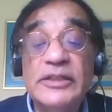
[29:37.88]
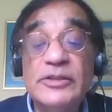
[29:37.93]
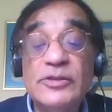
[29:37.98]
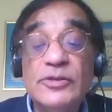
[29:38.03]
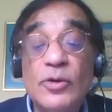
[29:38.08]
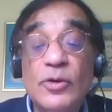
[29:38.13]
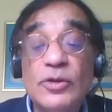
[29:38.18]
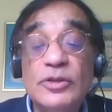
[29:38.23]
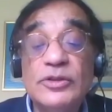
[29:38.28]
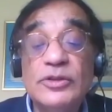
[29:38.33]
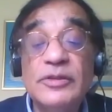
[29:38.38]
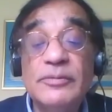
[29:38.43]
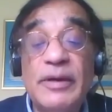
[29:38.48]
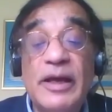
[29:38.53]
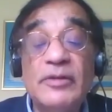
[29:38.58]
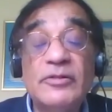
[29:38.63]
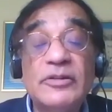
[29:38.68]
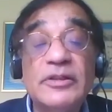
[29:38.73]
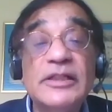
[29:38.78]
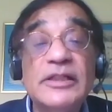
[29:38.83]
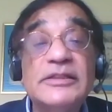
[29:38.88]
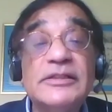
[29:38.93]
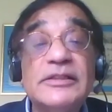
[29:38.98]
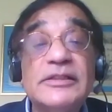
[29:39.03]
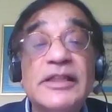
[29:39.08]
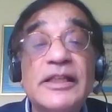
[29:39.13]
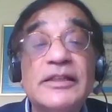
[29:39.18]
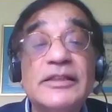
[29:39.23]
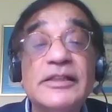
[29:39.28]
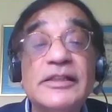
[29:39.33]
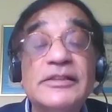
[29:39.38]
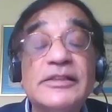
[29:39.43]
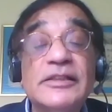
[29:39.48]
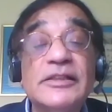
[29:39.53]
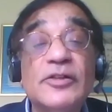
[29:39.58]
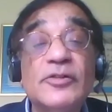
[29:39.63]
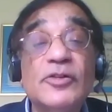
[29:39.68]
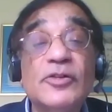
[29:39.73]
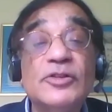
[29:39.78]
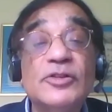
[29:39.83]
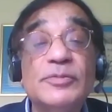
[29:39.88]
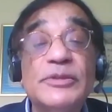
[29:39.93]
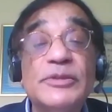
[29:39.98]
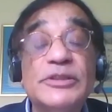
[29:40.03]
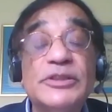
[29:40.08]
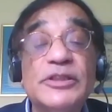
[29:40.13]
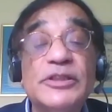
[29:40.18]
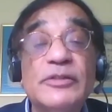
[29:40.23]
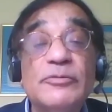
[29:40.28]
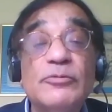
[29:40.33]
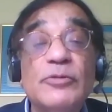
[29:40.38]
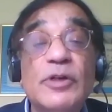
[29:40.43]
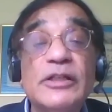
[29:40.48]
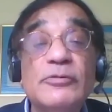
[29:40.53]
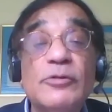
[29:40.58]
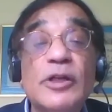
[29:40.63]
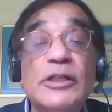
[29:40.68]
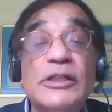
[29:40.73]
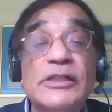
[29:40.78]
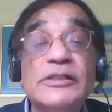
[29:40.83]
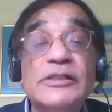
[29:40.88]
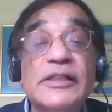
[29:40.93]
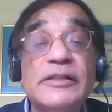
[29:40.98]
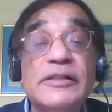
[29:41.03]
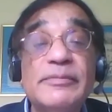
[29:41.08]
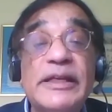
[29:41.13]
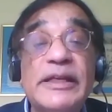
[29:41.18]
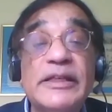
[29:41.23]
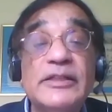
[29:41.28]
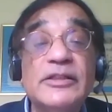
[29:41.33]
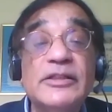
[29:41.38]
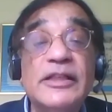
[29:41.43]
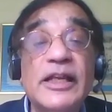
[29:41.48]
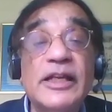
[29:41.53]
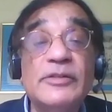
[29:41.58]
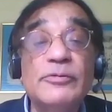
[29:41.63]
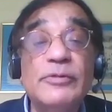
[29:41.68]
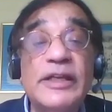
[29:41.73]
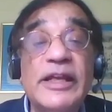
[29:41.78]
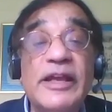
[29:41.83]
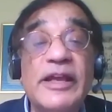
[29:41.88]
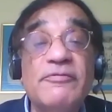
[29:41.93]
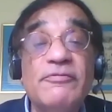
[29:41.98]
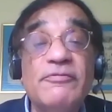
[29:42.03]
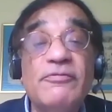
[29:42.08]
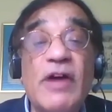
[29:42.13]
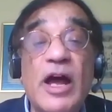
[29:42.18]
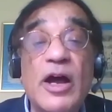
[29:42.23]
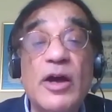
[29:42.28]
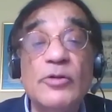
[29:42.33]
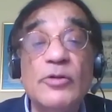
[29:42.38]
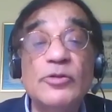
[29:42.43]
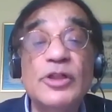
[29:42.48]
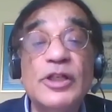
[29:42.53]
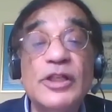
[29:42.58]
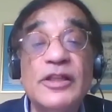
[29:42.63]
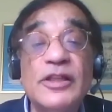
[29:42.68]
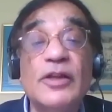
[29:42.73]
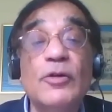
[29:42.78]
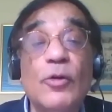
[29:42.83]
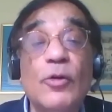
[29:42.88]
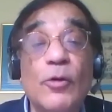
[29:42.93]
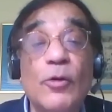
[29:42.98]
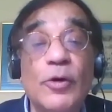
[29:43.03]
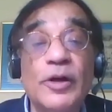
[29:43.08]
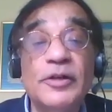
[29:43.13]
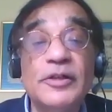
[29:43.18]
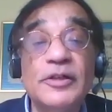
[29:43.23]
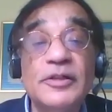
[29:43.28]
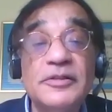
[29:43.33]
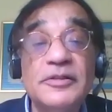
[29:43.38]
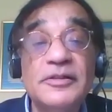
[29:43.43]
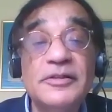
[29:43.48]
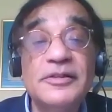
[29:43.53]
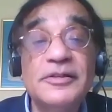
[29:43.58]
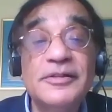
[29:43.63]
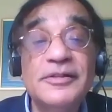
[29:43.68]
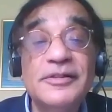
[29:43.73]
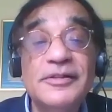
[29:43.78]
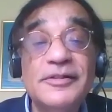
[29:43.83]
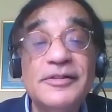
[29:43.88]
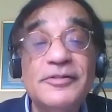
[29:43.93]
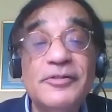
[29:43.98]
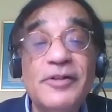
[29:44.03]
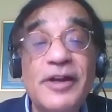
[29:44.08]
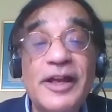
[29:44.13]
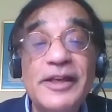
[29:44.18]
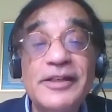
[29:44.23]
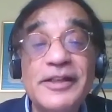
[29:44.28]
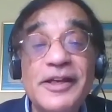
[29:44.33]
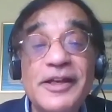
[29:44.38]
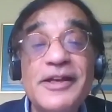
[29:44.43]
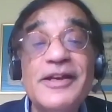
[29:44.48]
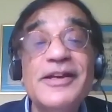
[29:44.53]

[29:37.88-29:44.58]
talks about this, that this is an auspicious. What does it mean that we have found the Lord, right?